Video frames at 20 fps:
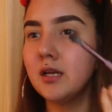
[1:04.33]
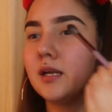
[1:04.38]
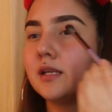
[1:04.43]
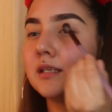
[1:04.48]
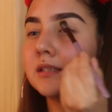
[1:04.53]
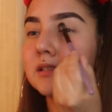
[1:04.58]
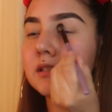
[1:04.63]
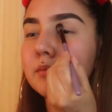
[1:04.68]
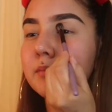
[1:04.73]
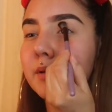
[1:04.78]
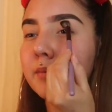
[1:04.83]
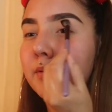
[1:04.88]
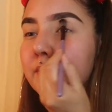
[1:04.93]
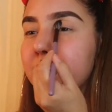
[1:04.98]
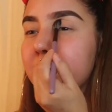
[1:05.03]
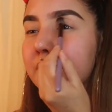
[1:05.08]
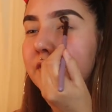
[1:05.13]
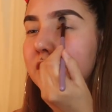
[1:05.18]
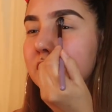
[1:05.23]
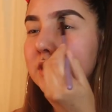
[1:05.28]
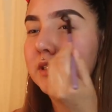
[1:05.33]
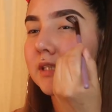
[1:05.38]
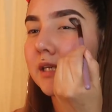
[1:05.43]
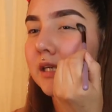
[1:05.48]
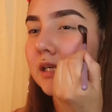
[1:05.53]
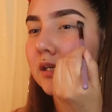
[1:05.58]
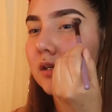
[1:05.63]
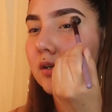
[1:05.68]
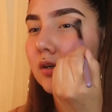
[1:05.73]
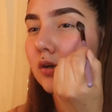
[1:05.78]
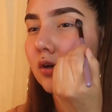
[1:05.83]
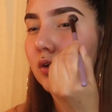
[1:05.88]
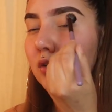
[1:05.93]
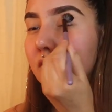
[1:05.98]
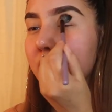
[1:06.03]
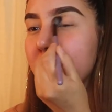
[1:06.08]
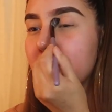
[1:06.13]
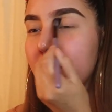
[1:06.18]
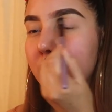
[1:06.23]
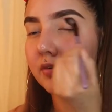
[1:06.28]
And this is going to be perfect for just like all
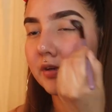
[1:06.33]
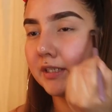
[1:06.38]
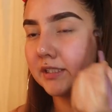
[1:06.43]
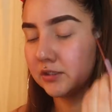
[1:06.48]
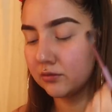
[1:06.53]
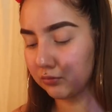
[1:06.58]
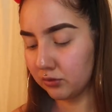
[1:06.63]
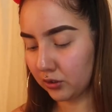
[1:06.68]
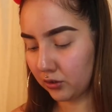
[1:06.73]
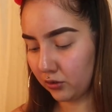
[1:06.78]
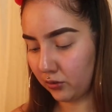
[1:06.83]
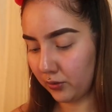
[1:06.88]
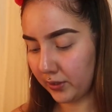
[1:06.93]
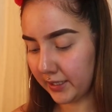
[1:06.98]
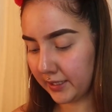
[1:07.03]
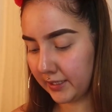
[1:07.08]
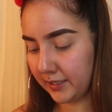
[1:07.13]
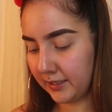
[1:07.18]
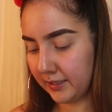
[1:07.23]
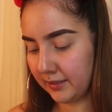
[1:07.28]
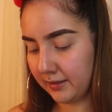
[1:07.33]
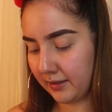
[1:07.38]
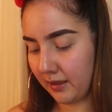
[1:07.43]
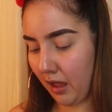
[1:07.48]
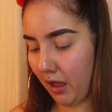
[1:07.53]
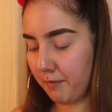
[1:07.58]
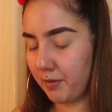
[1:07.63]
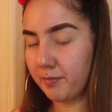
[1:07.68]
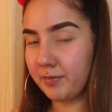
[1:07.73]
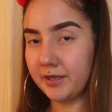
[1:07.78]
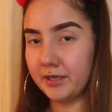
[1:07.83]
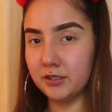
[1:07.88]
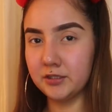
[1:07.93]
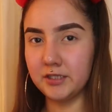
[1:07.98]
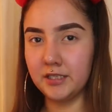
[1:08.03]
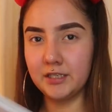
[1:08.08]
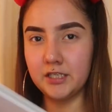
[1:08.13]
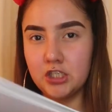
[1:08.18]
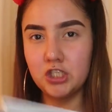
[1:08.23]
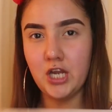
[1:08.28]
over the crease real quick. I'm going to be
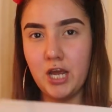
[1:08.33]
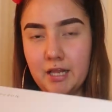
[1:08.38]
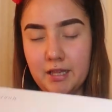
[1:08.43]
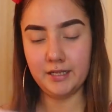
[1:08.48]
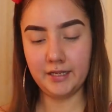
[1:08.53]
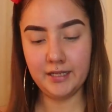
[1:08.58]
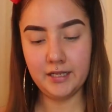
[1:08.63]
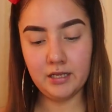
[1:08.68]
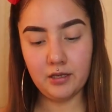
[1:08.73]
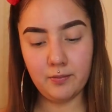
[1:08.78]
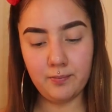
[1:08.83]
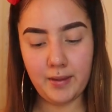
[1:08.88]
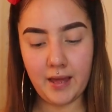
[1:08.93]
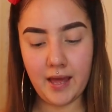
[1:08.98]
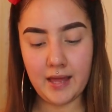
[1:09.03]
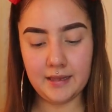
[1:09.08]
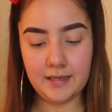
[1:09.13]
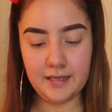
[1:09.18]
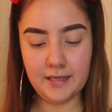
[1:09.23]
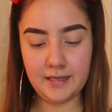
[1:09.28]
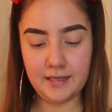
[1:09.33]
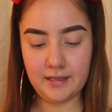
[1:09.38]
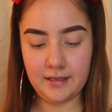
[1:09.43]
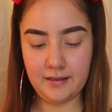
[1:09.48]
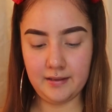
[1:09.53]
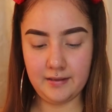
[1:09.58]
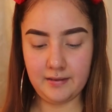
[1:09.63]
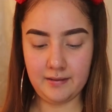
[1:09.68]
using the Jaclyn Hill palette.